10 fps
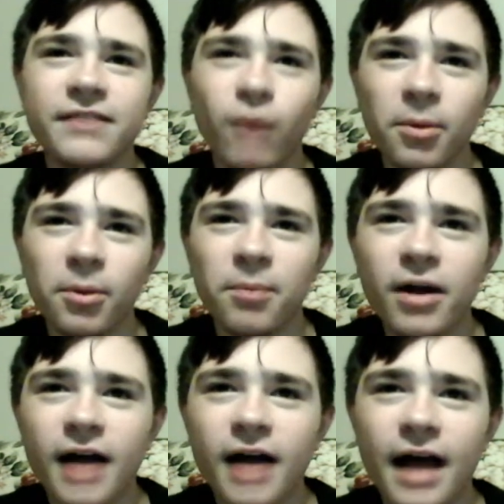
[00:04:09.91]
the former
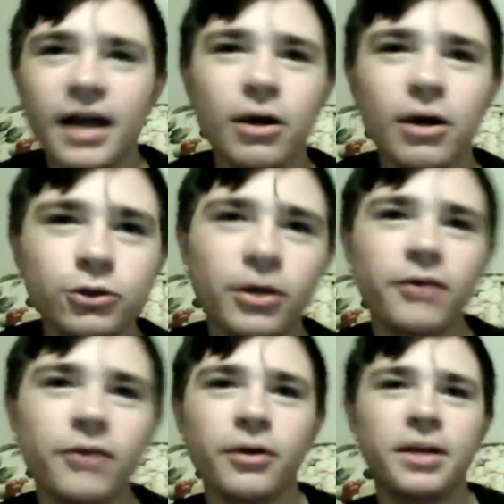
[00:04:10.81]
Buckeye. He'll try
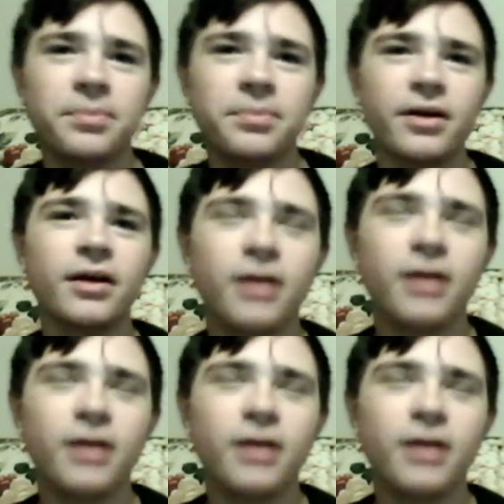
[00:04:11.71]
to run it up the